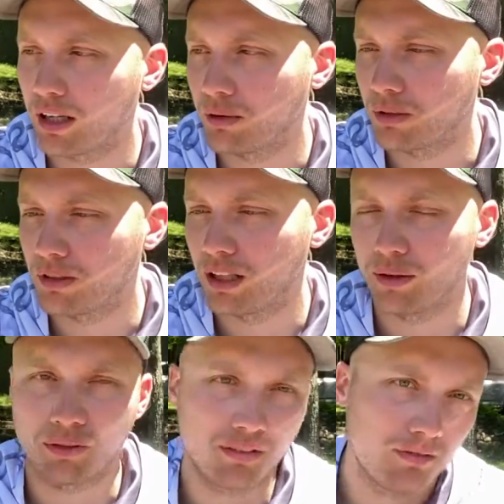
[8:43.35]
I would I
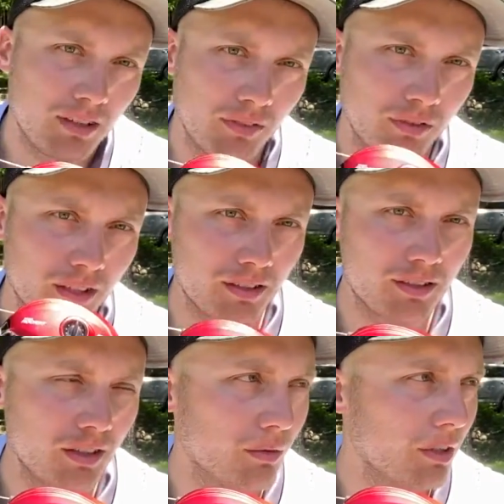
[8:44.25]
would definitely
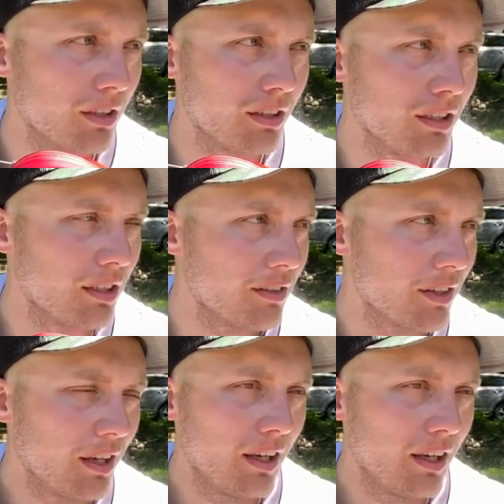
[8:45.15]
consider one of these.